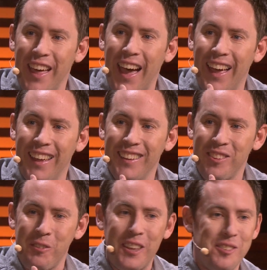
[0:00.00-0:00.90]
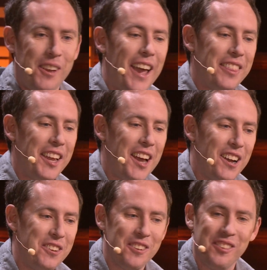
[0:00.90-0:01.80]
that tweet, so I had like
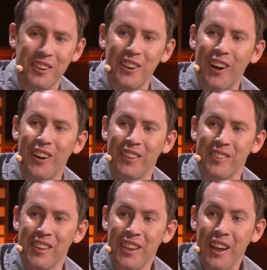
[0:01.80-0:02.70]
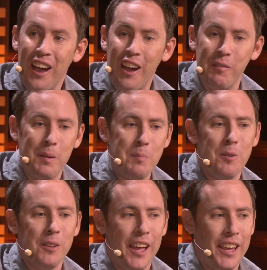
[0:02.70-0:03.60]
hundreds of calls of
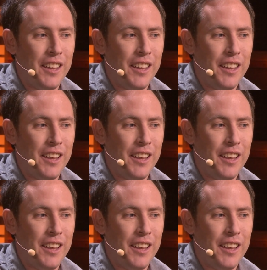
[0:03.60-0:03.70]
people